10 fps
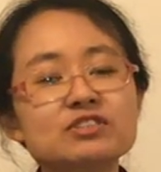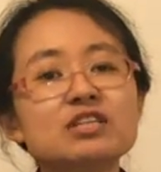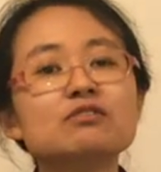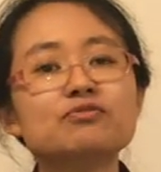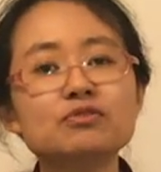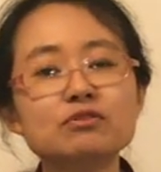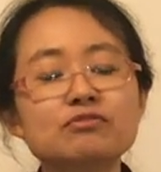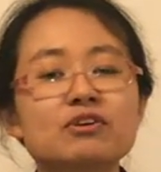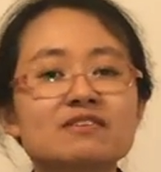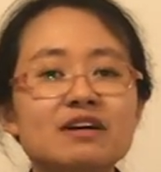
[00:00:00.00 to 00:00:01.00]
seafood,
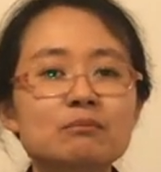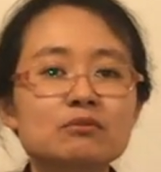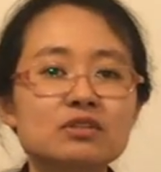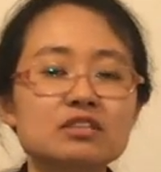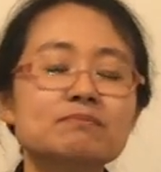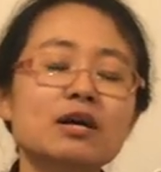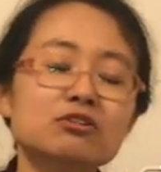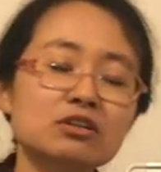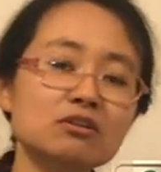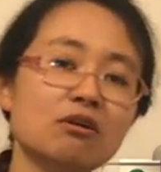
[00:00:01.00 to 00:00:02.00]
for example,
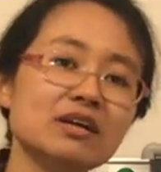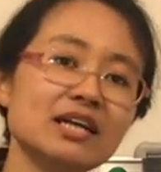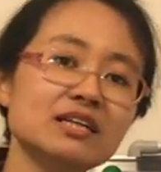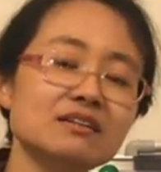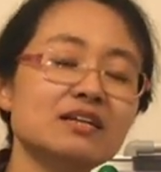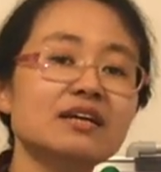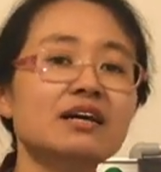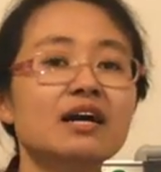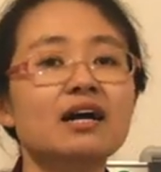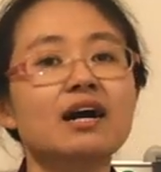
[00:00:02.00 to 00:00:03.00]
especially don't eat
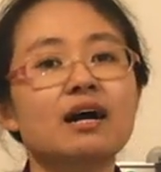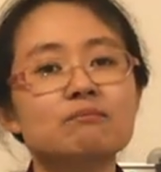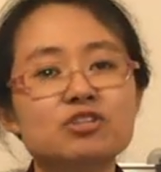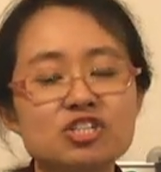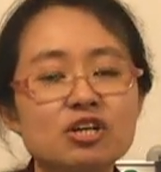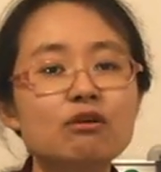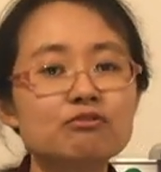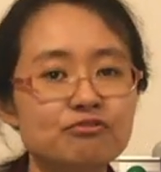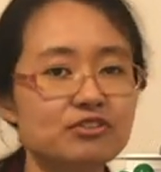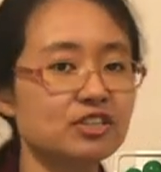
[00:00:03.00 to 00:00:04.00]
the
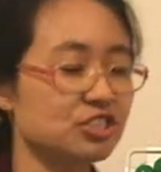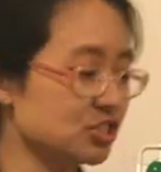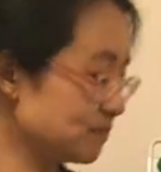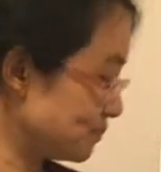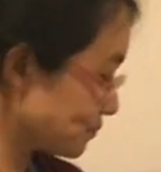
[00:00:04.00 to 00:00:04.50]
shellfish.